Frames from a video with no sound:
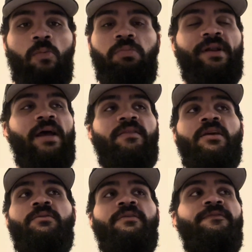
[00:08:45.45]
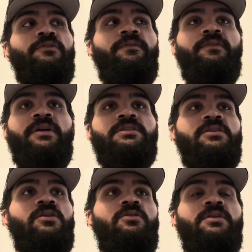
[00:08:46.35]
But I think we full-fledged
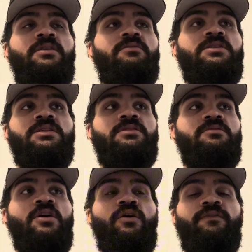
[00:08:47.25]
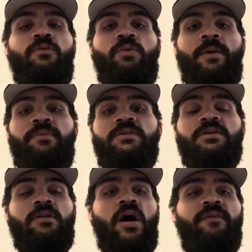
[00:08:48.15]
go and just go for weapons
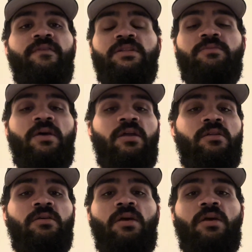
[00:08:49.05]
on offense, man.